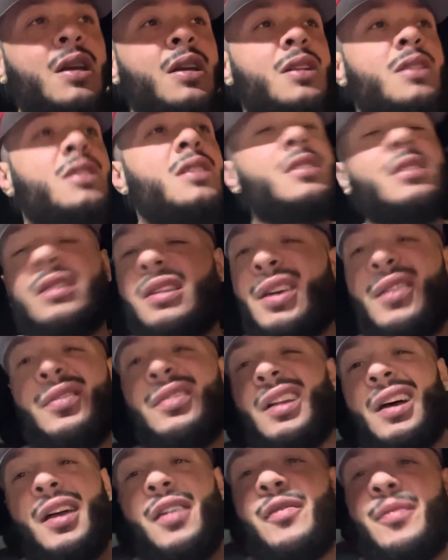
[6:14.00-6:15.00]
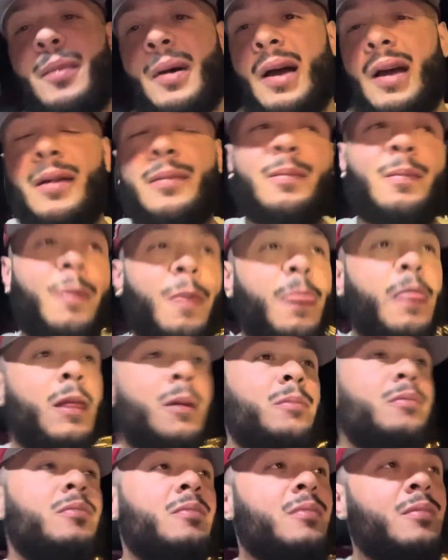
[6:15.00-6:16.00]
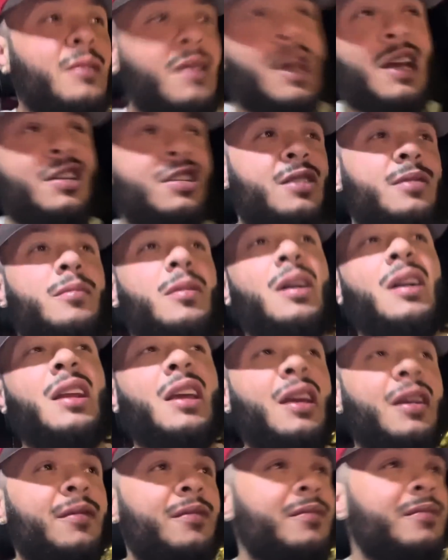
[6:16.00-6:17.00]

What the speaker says: just live life, man. Get your money,